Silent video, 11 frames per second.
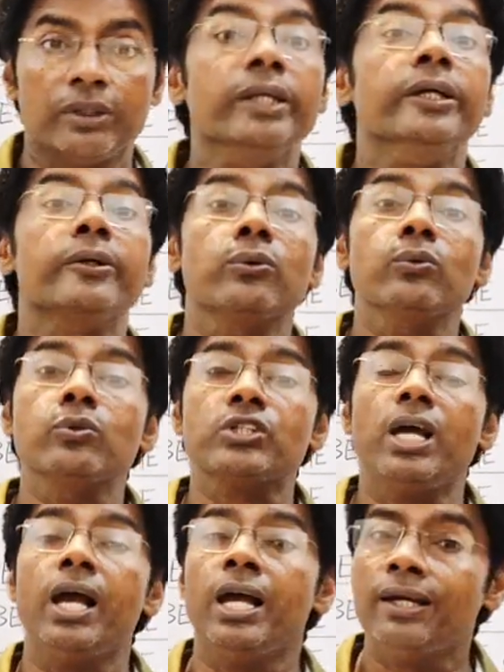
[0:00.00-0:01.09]
He wrote
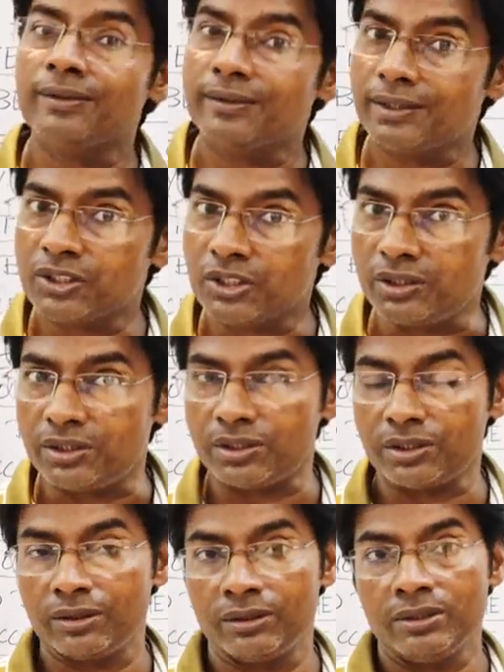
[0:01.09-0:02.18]
as it
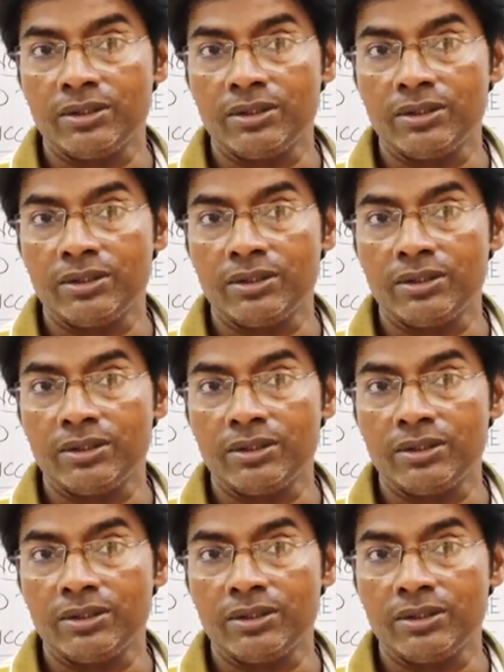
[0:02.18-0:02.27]
is,